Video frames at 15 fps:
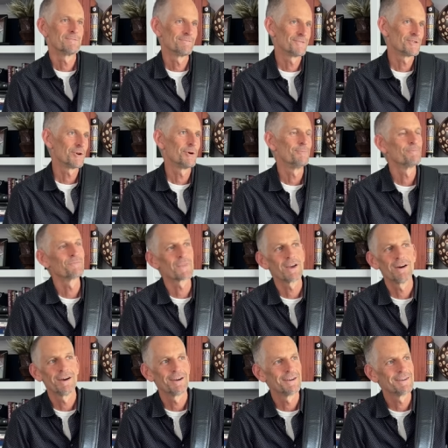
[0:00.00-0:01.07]
So,
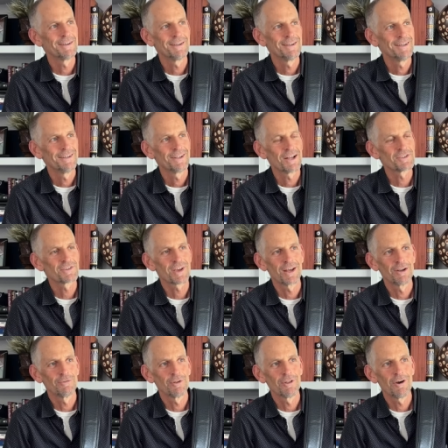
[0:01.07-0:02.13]
uh, that's kind
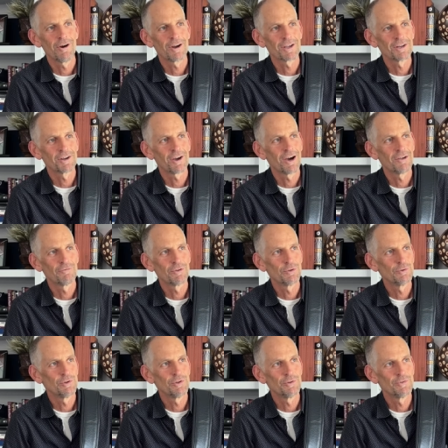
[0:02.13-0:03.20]
of a long and
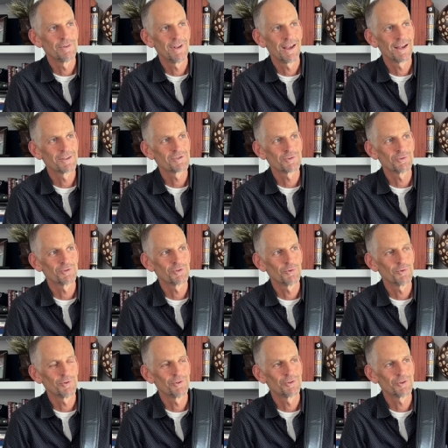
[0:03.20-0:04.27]
convoluted answer
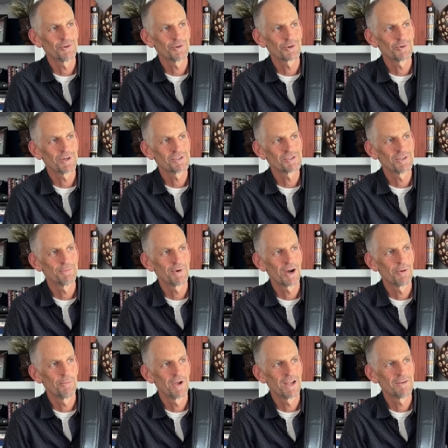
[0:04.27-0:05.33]
to, to your question
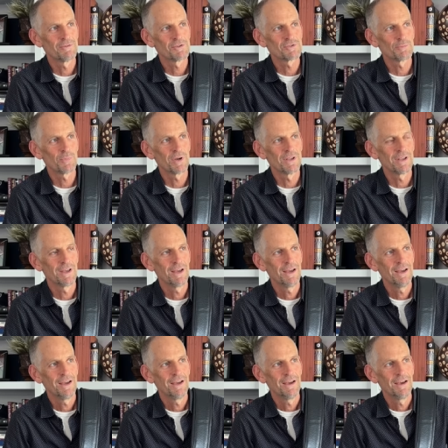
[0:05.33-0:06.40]
about Mavis, but
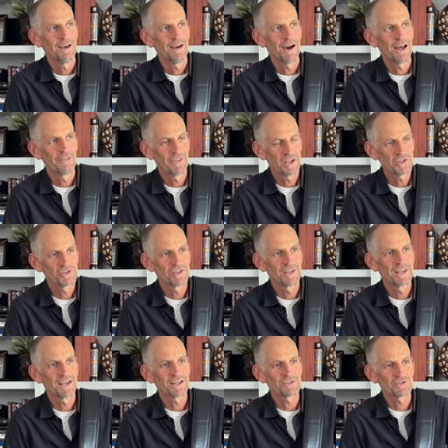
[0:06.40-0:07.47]
I think she
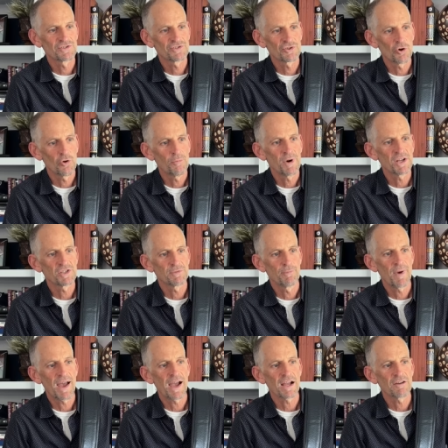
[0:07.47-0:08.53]
gets so much
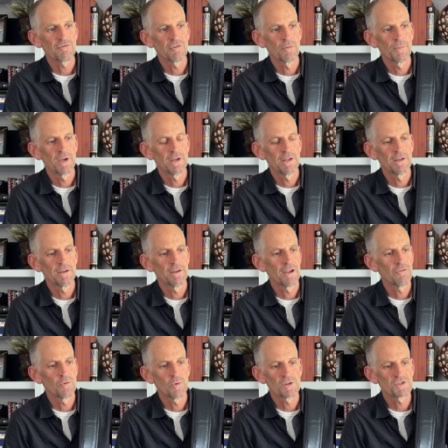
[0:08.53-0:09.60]
back from it. And
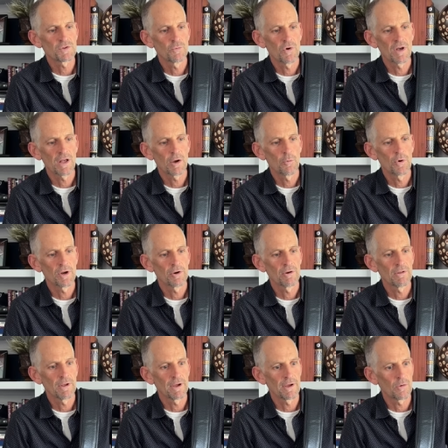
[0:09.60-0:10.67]
every once in a while, I wonder,
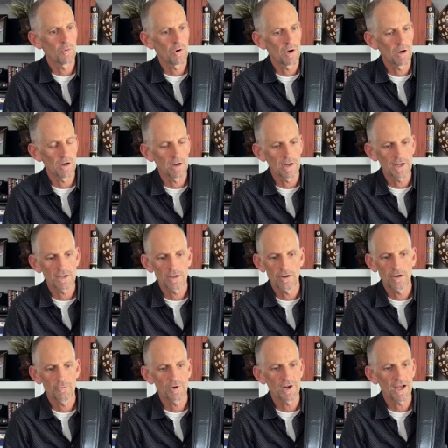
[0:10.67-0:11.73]
like,
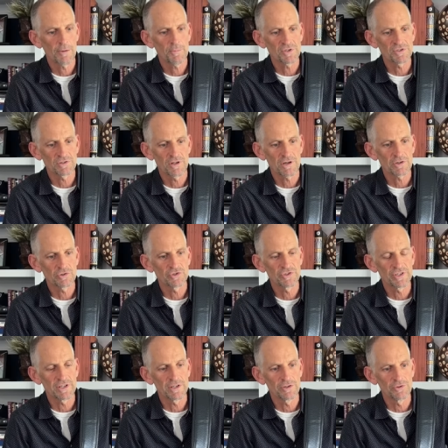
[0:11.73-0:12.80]
wow, how much longer is she
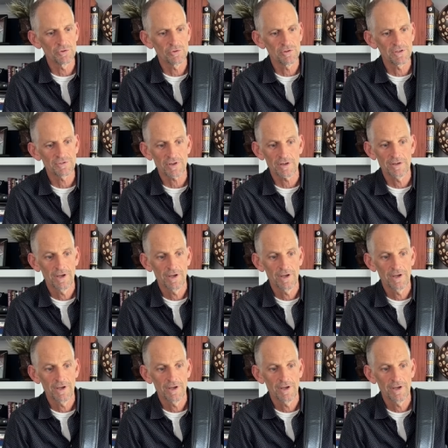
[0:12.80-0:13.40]
going to do this?